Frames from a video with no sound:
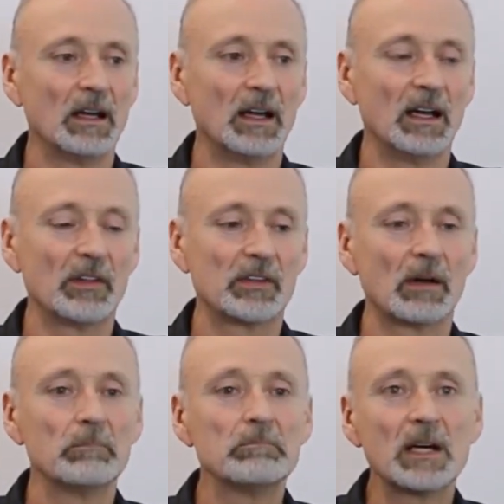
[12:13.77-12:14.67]
Uh, there
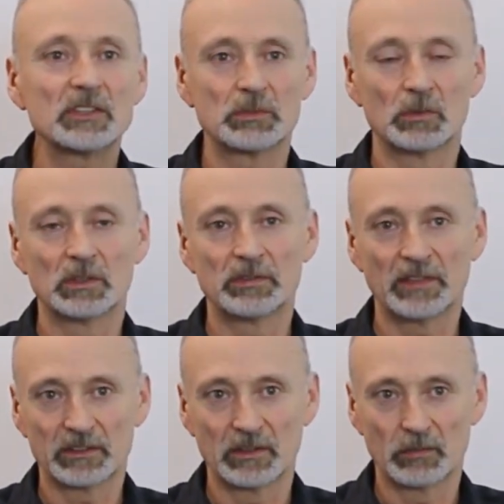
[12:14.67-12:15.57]
are much more
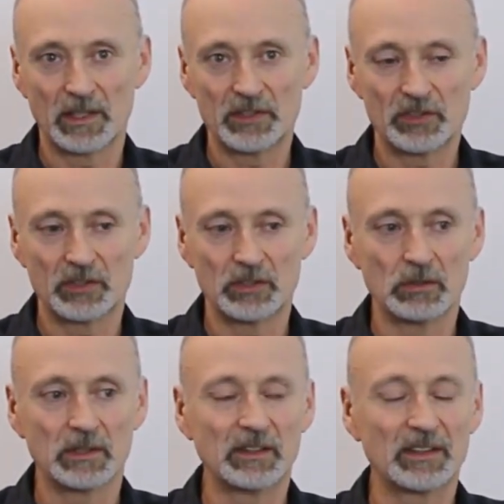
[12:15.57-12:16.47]
effective ways to
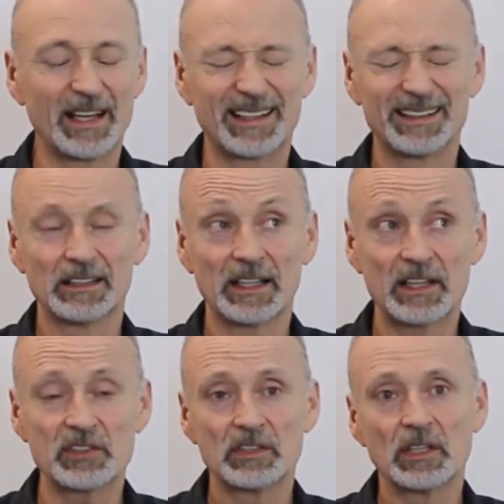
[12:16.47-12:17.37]
do it that can
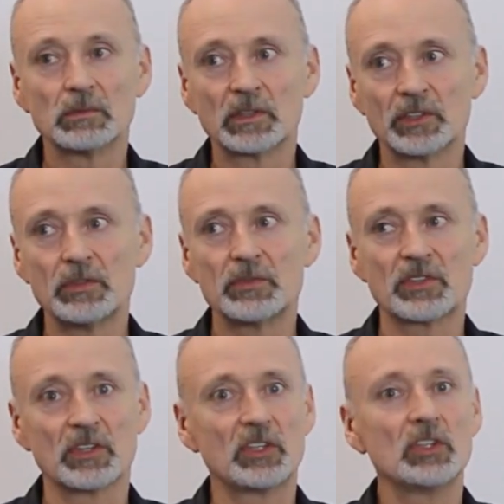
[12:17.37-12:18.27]
lessen and reduce
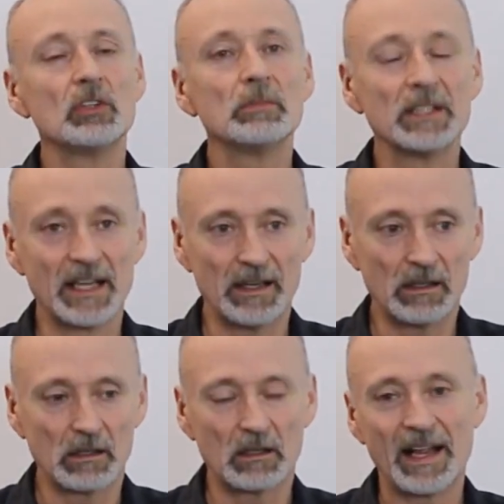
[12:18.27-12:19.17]
the human
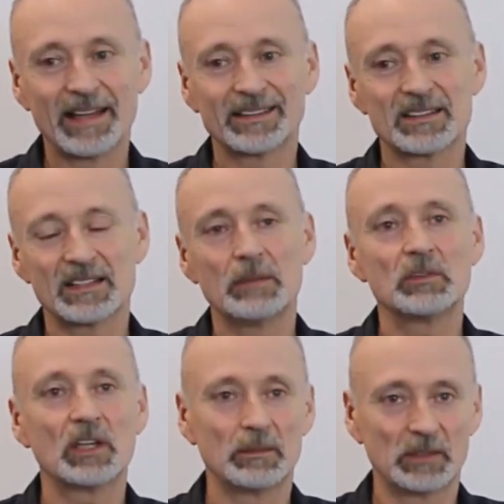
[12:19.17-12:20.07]
error, at the same
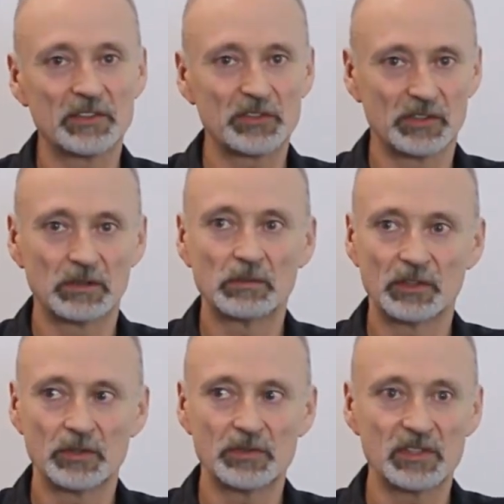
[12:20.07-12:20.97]
time, lessen and
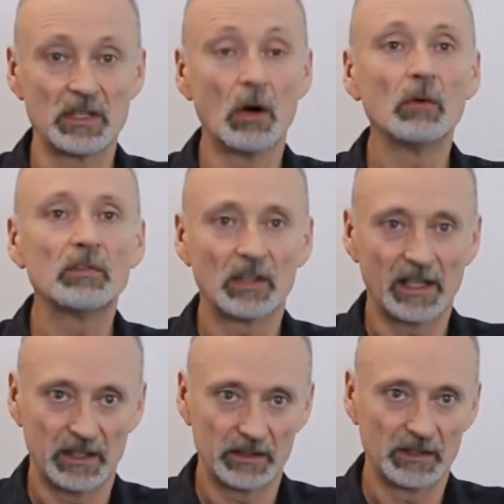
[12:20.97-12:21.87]
reduce the
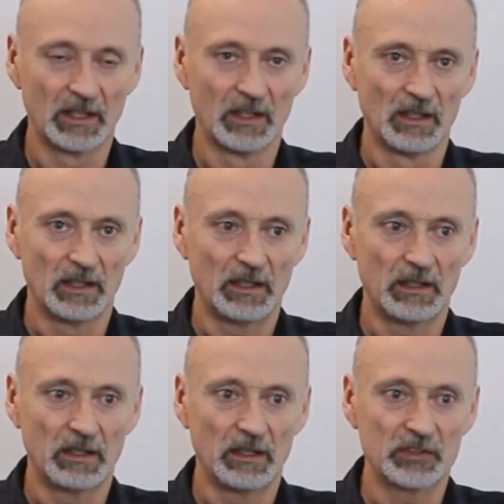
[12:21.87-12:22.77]
overhead
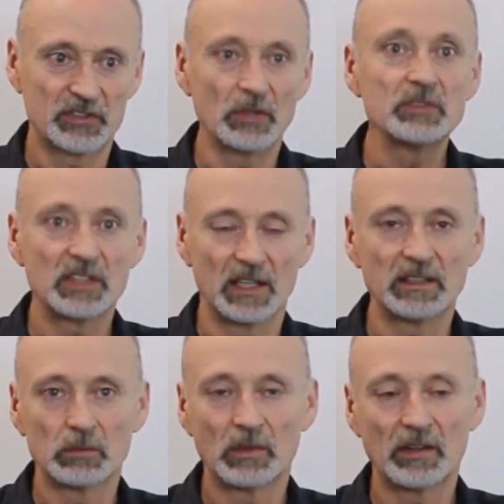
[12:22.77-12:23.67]
uh,
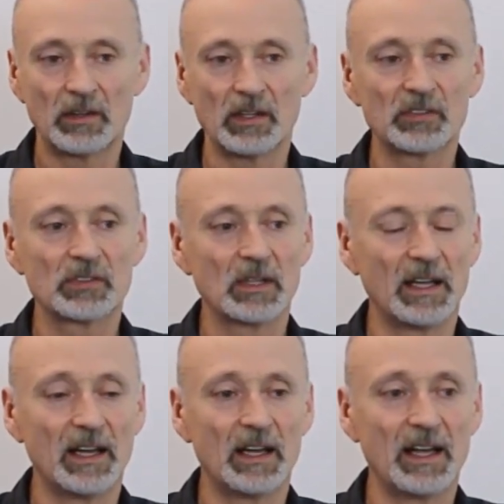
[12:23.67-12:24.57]
associated with this
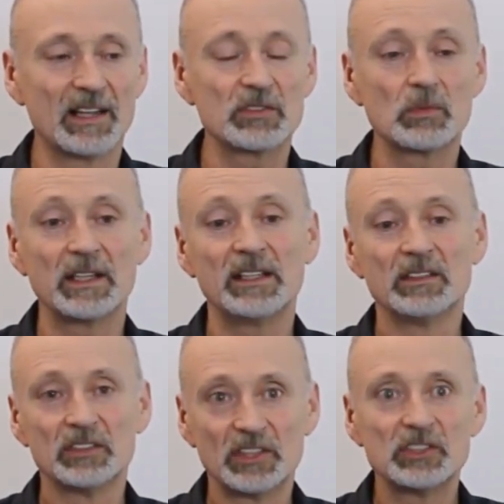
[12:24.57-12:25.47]
uh, as we
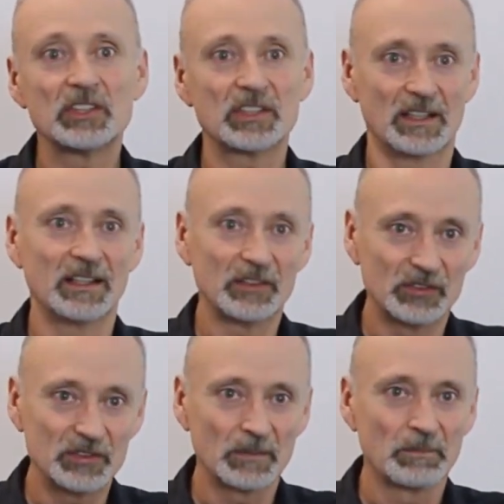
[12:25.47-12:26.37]
digitize
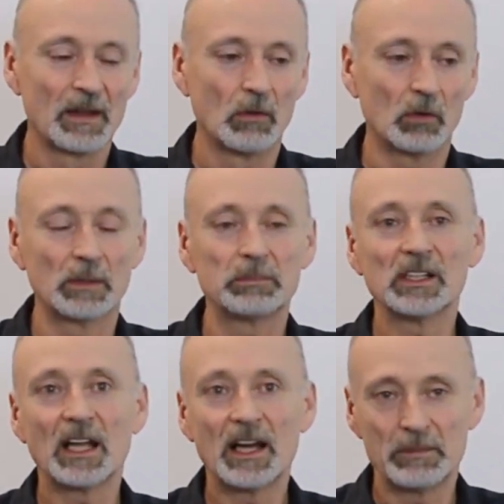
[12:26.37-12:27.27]
or
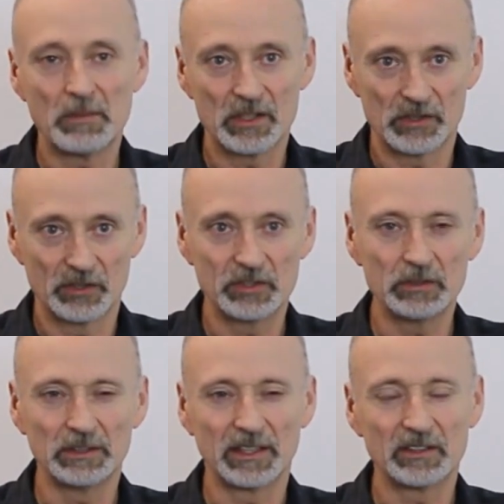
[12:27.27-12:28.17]
apply modern
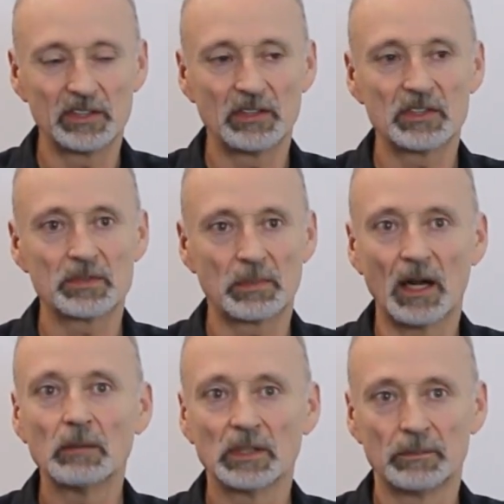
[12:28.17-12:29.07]
tooling to this
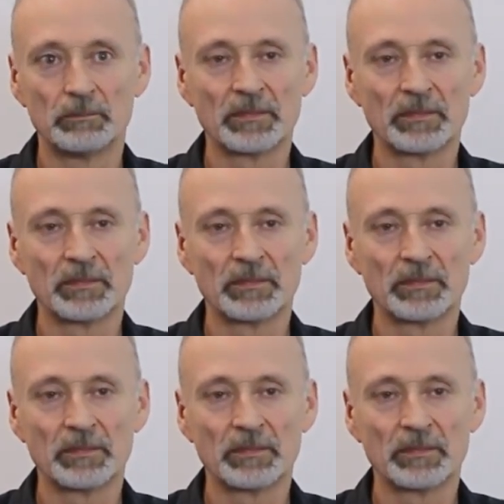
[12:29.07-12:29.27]
problem.